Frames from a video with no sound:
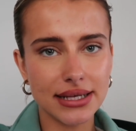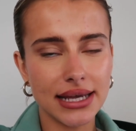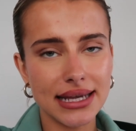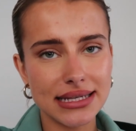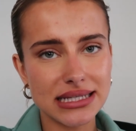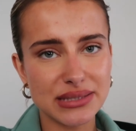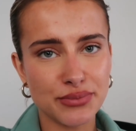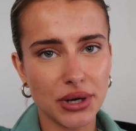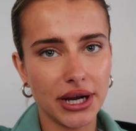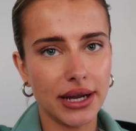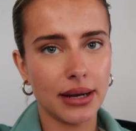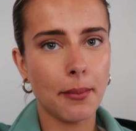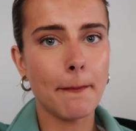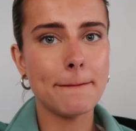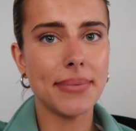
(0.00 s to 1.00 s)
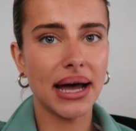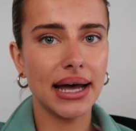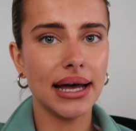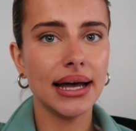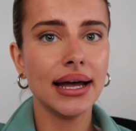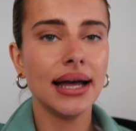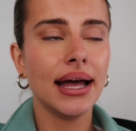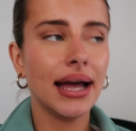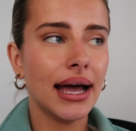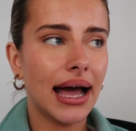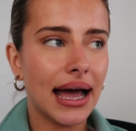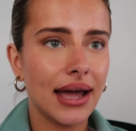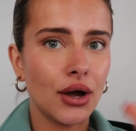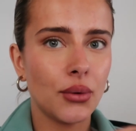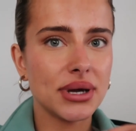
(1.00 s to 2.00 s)
hit spring, but
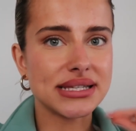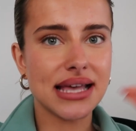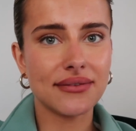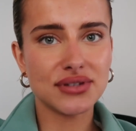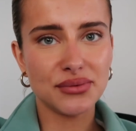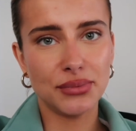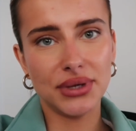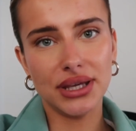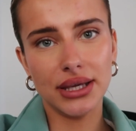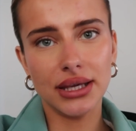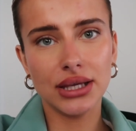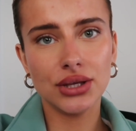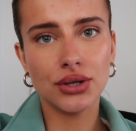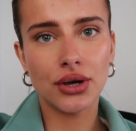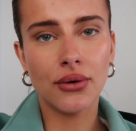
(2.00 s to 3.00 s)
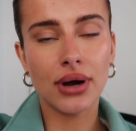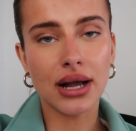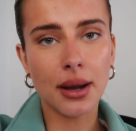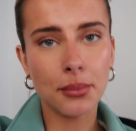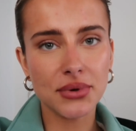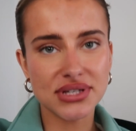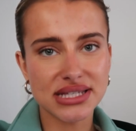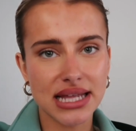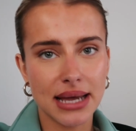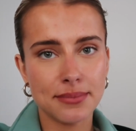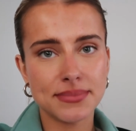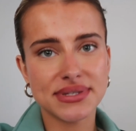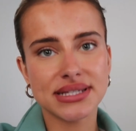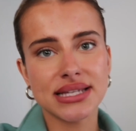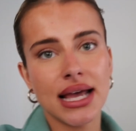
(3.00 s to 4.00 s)
I always have to be, you know, a couple
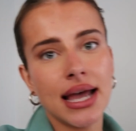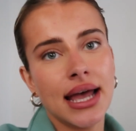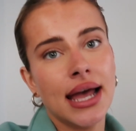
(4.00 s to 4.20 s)
steps